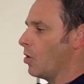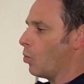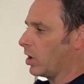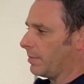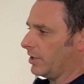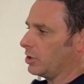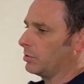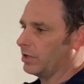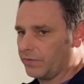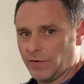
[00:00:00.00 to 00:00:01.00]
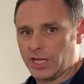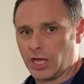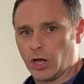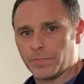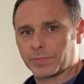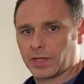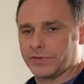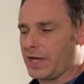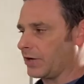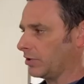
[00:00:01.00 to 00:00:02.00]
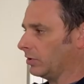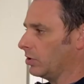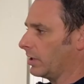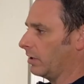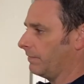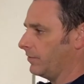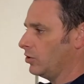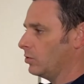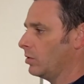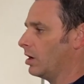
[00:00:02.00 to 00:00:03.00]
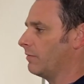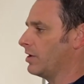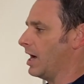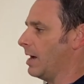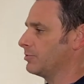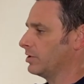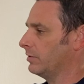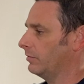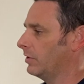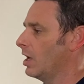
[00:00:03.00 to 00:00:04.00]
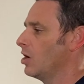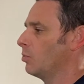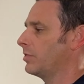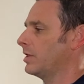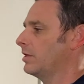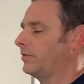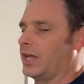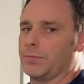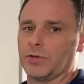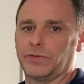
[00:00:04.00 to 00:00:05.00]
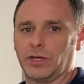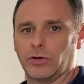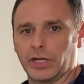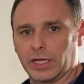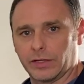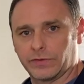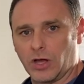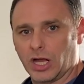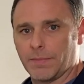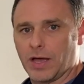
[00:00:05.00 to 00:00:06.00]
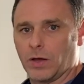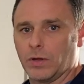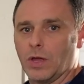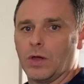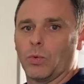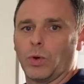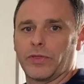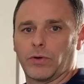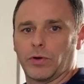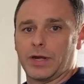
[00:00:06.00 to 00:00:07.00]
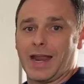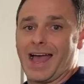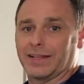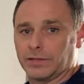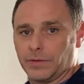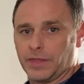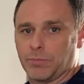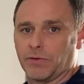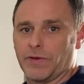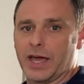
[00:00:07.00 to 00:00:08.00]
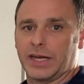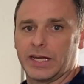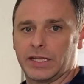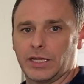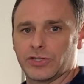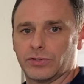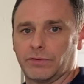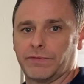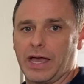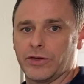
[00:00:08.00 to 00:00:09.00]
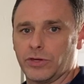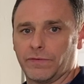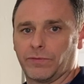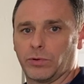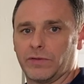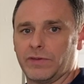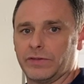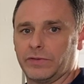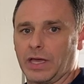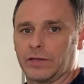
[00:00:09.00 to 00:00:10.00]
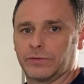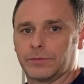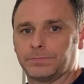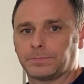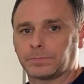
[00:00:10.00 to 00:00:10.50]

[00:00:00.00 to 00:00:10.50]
What I'm going to do in this video is actually look at a few of the options within the setup utility and talk about whether or not they provide any additional value for the VCS.